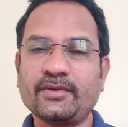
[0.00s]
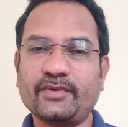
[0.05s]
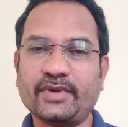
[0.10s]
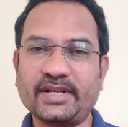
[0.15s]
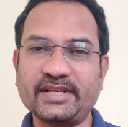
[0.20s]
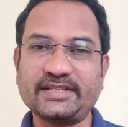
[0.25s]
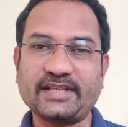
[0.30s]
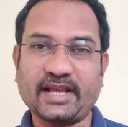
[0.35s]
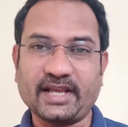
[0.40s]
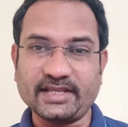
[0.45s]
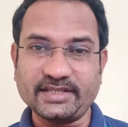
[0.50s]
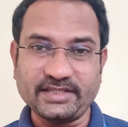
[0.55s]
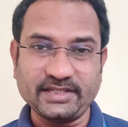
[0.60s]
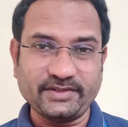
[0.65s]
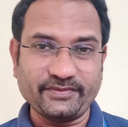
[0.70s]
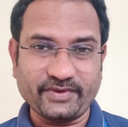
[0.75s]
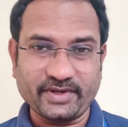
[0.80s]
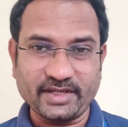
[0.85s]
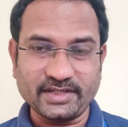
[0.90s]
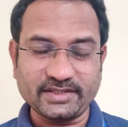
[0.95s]
Whereas
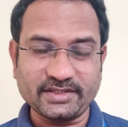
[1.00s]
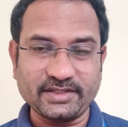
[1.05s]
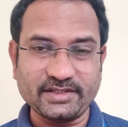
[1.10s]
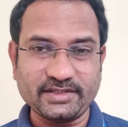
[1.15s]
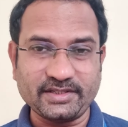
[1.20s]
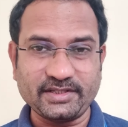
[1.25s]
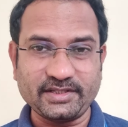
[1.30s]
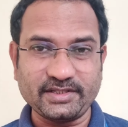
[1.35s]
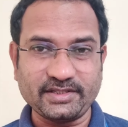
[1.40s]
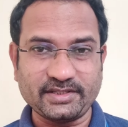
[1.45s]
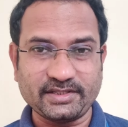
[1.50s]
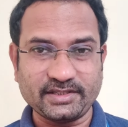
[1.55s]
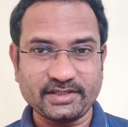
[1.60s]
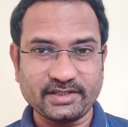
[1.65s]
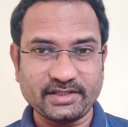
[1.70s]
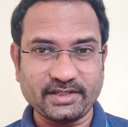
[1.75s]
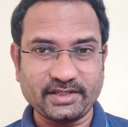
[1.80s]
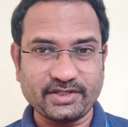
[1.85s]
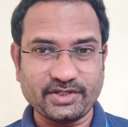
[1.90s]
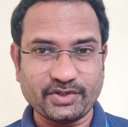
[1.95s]
acid fastness is,
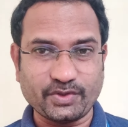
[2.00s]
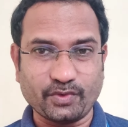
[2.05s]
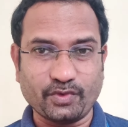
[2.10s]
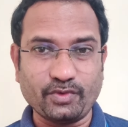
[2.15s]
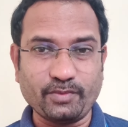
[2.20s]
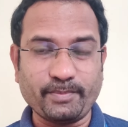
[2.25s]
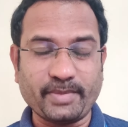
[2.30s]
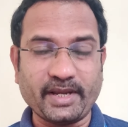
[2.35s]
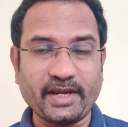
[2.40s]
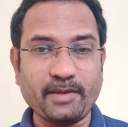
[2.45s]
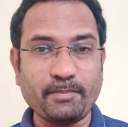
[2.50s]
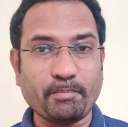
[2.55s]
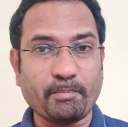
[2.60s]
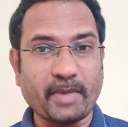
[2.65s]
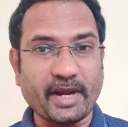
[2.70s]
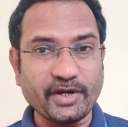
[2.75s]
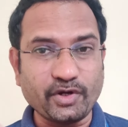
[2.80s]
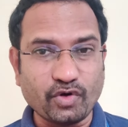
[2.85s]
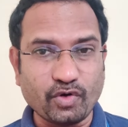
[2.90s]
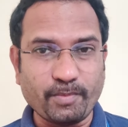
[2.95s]
is shown by
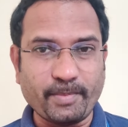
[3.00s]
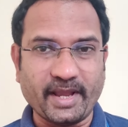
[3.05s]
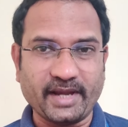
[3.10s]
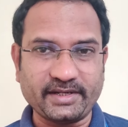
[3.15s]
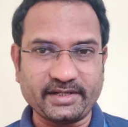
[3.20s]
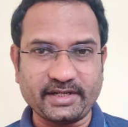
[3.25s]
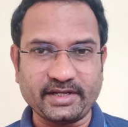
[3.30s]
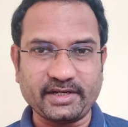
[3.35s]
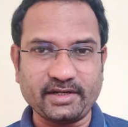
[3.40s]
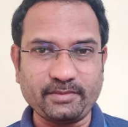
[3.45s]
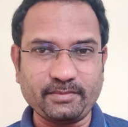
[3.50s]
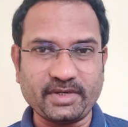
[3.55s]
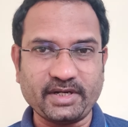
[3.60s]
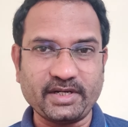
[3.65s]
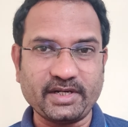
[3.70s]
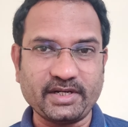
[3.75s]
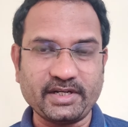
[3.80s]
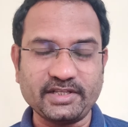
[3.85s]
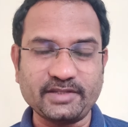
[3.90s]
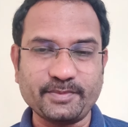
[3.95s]
mycobacterium
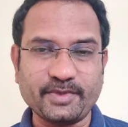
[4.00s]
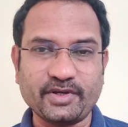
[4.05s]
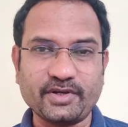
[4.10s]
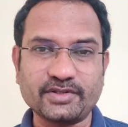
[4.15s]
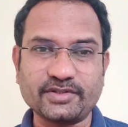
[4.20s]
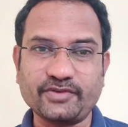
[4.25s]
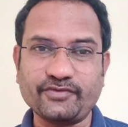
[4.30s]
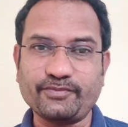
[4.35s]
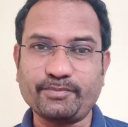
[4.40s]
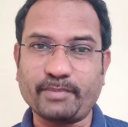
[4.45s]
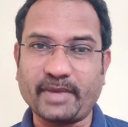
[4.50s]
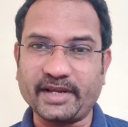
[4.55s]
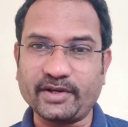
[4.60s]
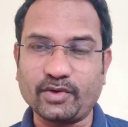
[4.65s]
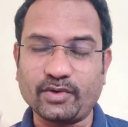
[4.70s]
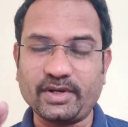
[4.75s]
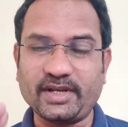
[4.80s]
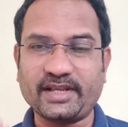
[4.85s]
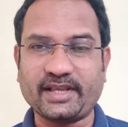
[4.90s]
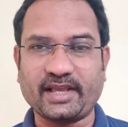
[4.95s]
and it is because of
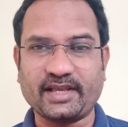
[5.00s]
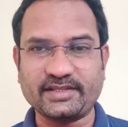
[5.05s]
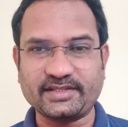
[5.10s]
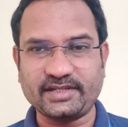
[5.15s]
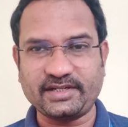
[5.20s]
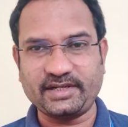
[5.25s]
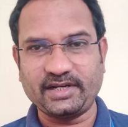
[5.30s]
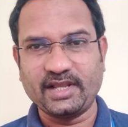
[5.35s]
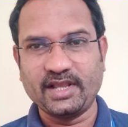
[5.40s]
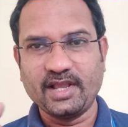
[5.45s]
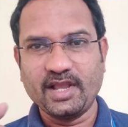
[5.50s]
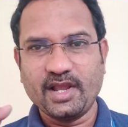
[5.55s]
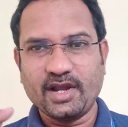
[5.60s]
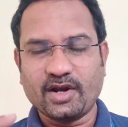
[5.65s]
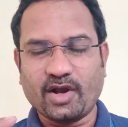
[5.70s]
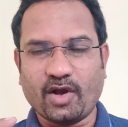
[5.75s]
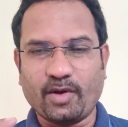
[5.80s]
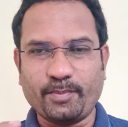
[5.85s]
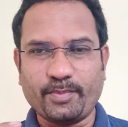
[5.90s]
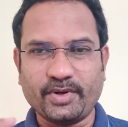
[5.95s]
mycolic acid
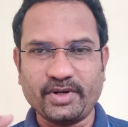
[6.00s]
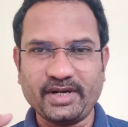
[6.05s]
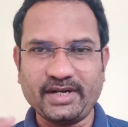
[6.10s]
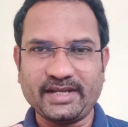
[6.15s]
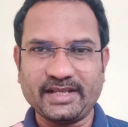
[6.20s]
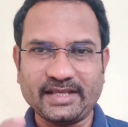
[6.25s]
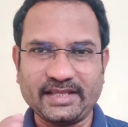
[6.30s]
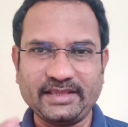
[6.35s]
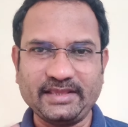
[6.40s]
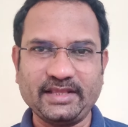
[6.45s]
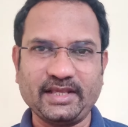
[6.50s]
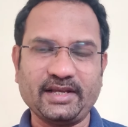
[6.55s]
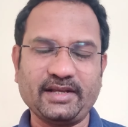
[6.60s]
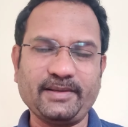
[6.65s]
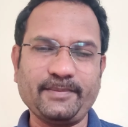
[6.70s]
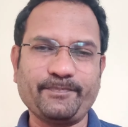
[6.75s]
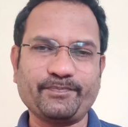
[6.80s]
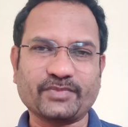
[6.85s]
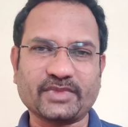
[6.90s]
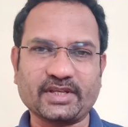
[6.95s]
component in
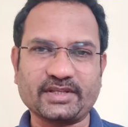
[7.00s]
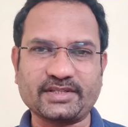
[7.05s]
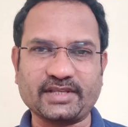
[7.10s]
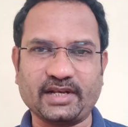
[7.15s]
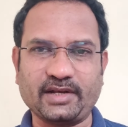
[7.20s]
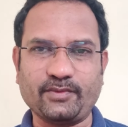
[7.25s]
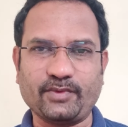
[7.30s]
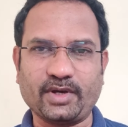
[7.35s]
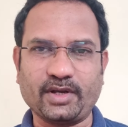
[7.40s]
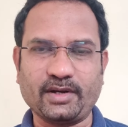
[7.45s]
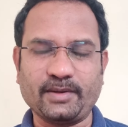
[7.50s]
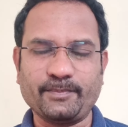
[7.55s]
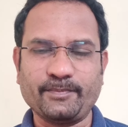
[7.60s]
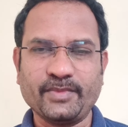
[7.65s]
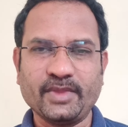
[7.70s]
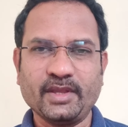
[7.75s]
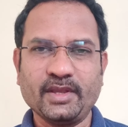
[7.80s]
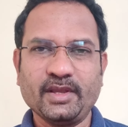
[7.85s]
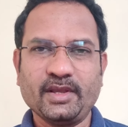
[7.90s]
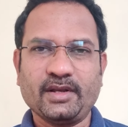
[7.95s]
the cell wall.
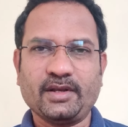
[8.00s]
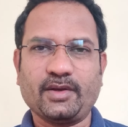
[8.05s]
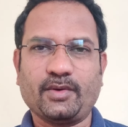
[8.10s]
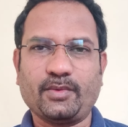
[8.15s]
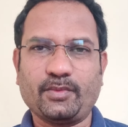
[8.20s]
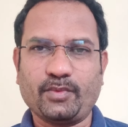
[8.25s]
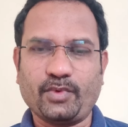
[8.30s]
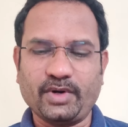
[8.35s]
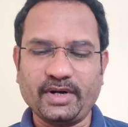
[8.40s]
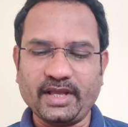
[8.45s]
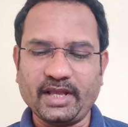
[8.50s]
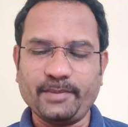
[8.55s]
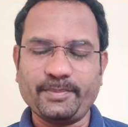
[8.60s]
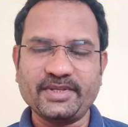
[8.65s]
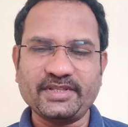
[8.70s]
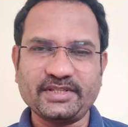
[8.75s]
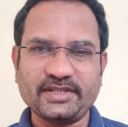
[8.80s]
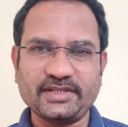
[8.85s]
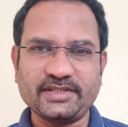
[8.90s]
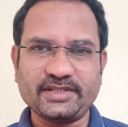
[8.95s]
Now what
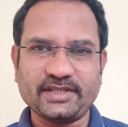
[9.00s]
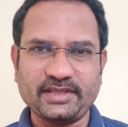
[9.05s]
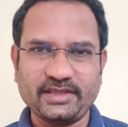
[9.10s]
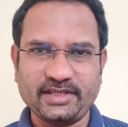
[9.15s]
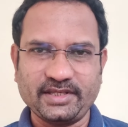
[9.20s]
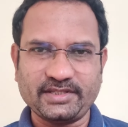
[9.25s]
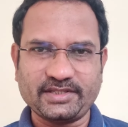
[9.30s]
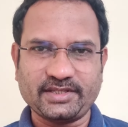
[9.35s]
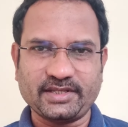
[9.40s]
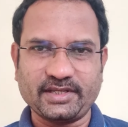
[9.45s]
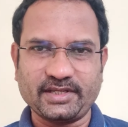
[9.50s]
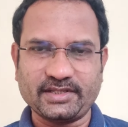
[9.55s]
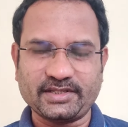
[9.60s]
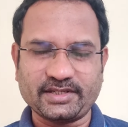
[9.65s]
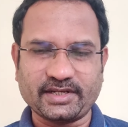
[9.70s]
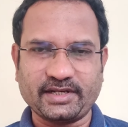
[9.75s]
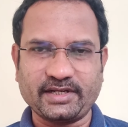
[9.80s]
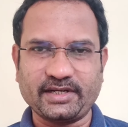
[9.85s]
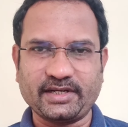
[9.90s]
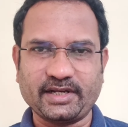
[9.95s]
happens is in this uh,
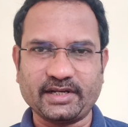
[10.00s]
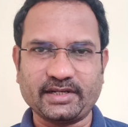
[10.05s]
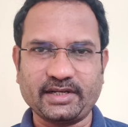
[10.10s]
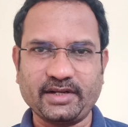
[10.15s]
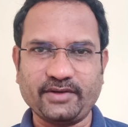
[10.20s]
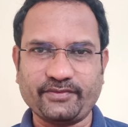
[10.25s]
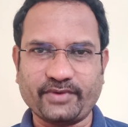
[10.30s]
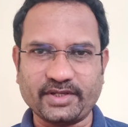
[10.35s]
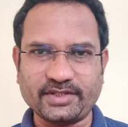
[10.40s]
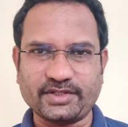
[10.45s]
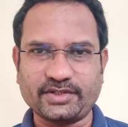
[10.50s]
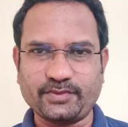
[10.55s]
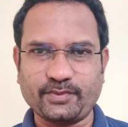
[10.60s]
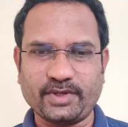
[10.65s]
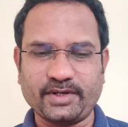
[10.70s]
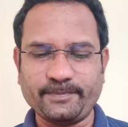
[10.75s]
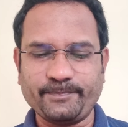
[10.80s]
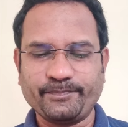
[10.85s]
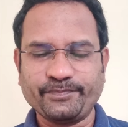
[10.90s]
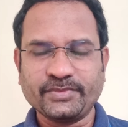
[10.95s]
staining technique, first
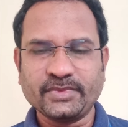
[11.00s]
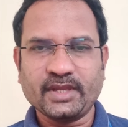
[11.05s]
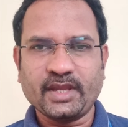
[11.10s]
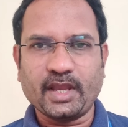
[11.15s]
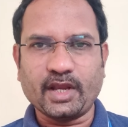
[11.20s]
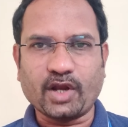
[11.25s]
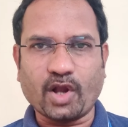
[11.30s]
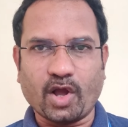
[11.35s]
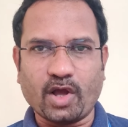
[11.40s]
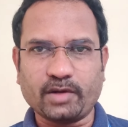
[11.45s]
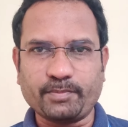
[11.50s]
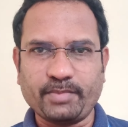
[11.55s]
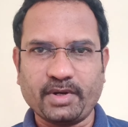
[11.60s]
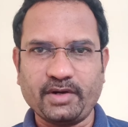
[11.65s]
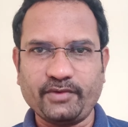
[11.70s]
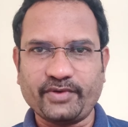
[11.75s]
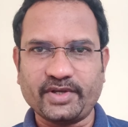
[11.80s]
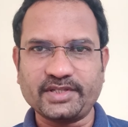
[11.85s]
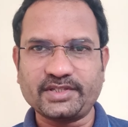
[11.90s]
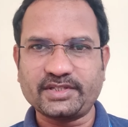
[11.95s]
one, a
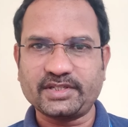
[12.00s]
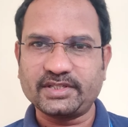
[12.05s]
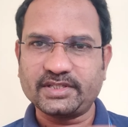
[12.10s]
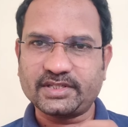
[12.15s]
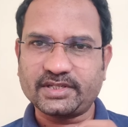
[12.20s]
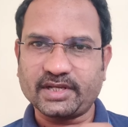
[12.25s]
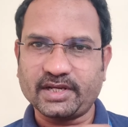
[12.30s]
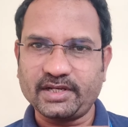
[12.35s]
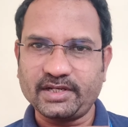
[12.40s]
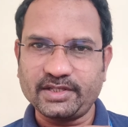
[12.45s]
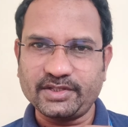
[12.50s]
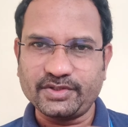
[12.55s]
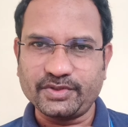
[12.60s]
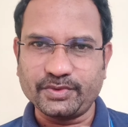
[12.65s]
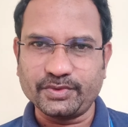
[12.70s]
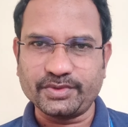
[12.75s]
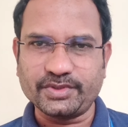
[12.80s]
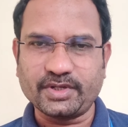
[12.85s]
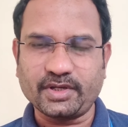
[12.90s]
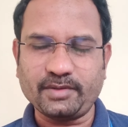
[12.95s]
carbol fuchsin stain is
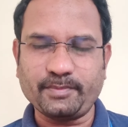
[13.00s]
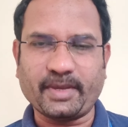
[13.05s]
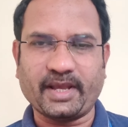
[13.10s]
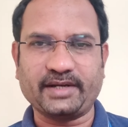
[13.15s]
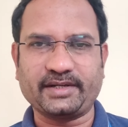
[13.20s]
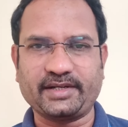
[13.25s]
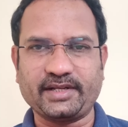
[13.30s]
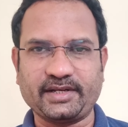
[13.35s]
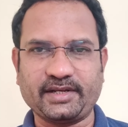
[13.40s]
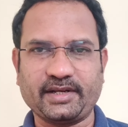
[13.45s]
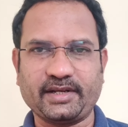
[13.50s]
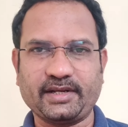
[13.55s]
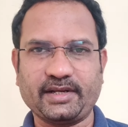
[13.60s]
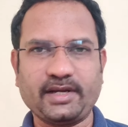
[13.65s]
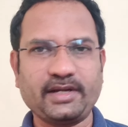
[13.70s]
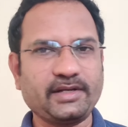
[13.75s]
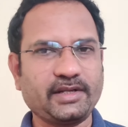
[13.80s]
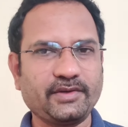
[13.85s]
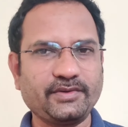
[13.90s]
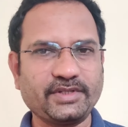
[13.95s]
used on bacteria.
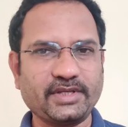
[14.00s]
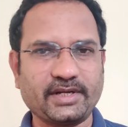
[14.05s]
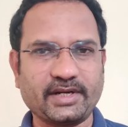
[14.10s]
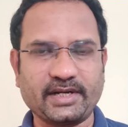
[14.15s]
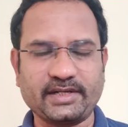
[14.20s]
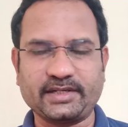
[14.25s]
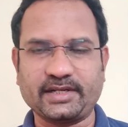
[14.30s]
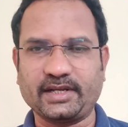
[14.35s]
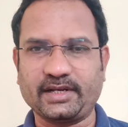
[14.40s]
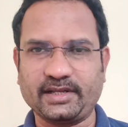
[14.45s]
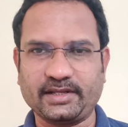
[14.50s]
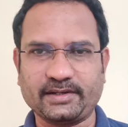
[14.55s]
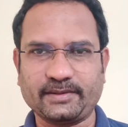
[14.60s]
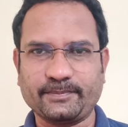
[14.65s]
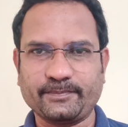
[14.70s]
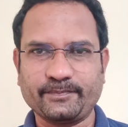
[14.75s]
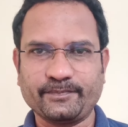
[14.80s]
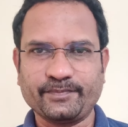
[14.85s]
It gives a red color.